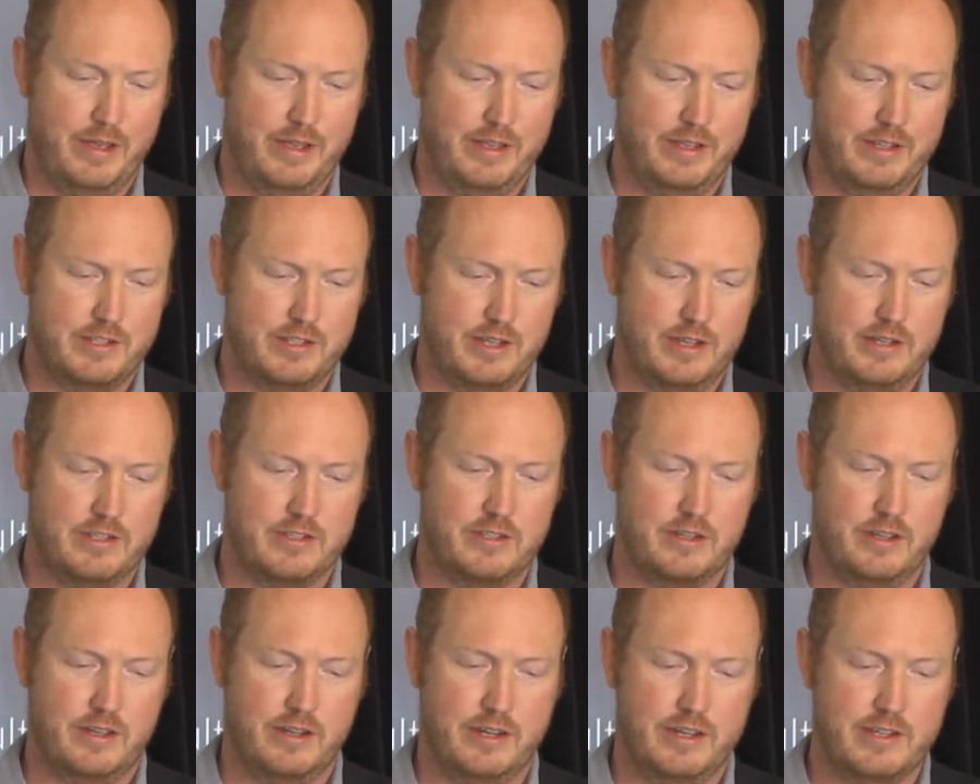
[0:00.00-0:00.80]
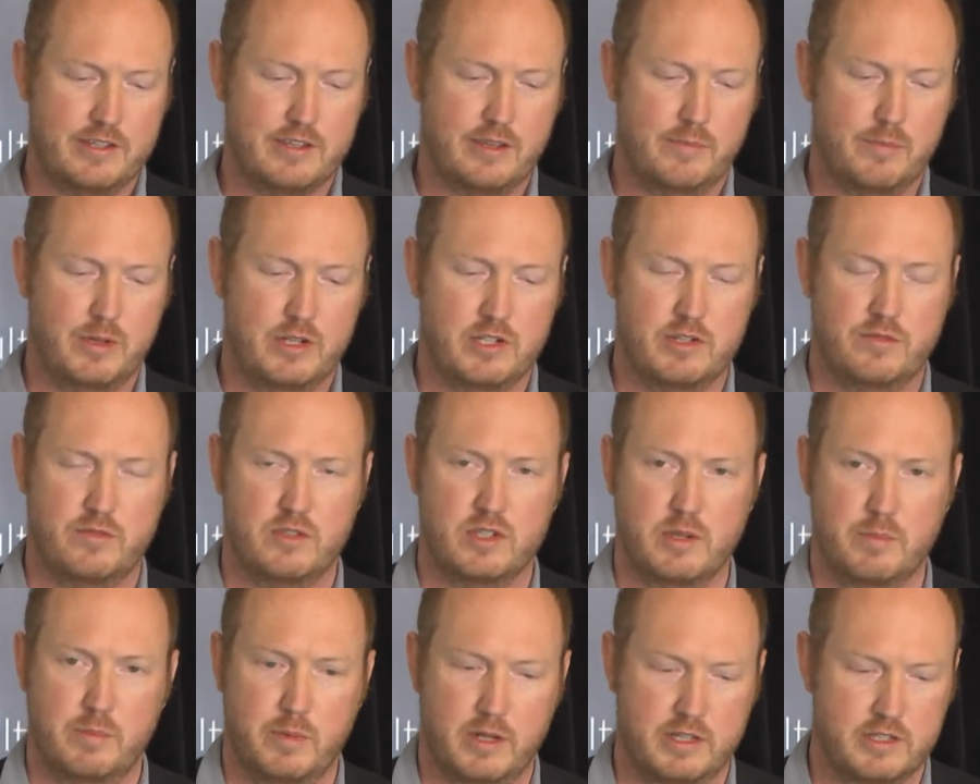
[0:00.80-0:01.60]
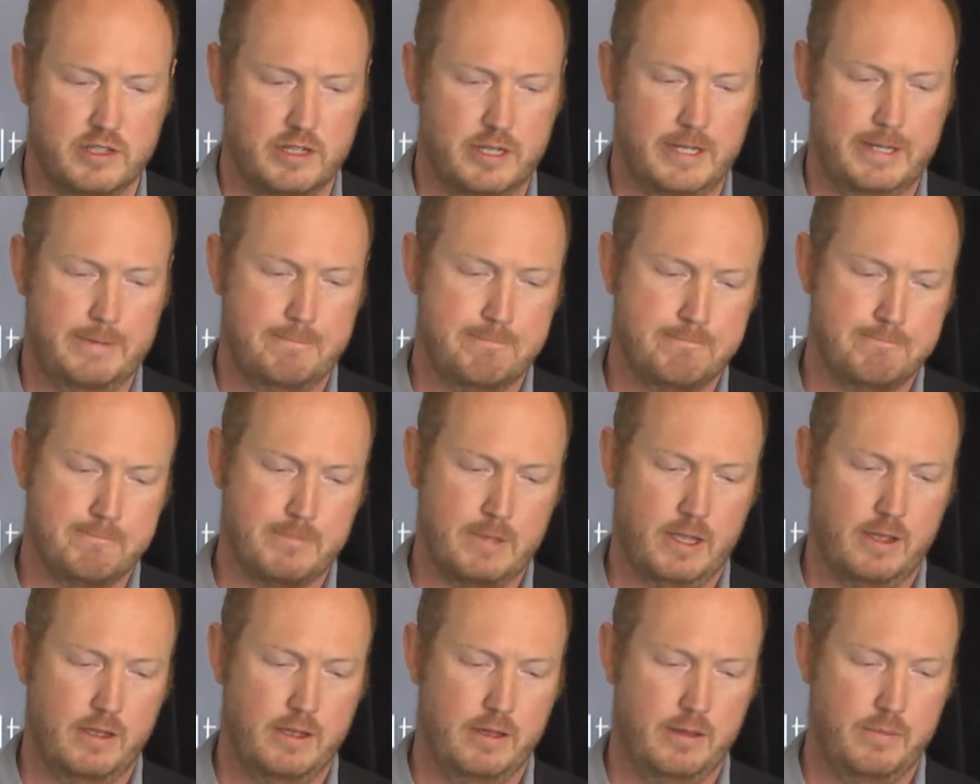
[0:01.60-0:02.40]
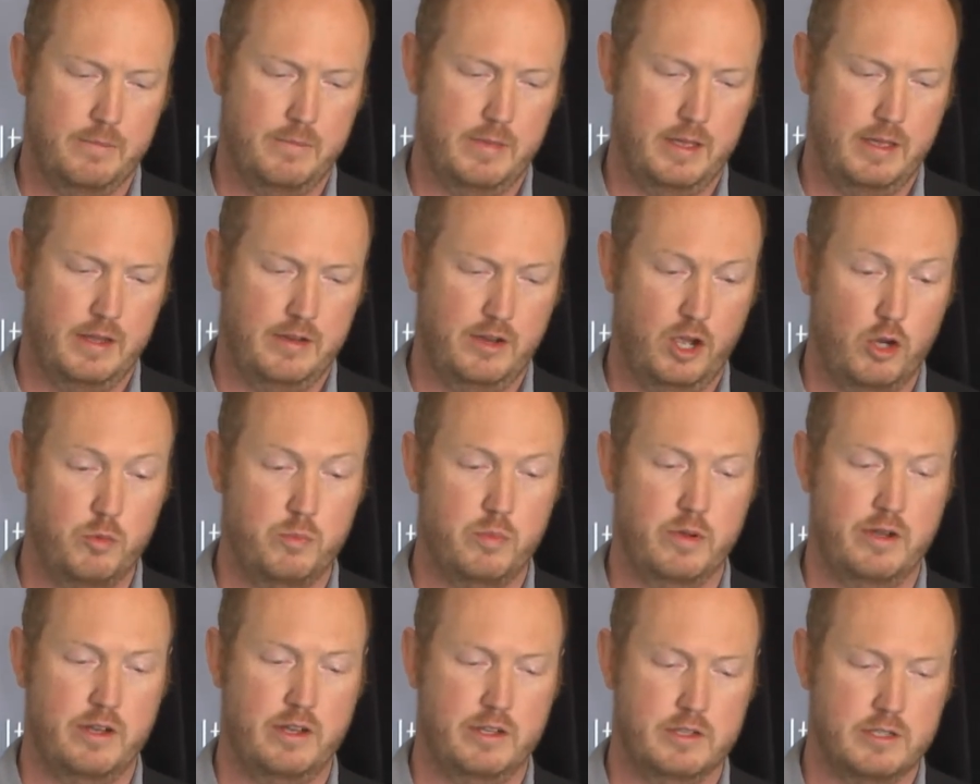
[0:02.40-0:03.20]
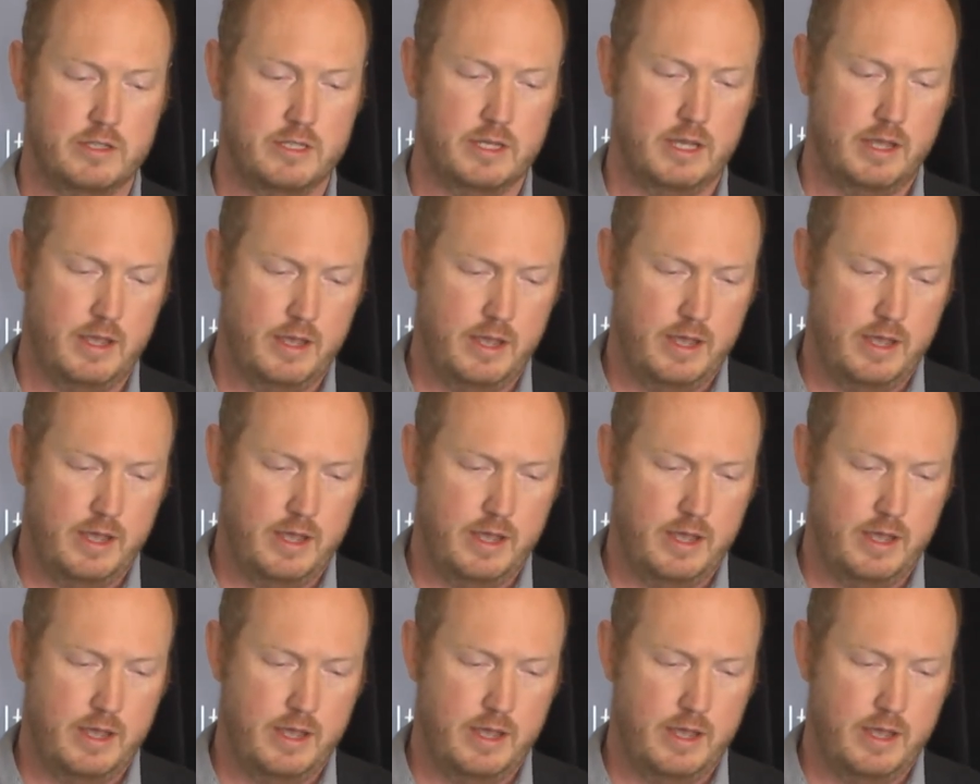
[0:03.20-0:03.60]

It's I guess a bunch of simplicity and openness.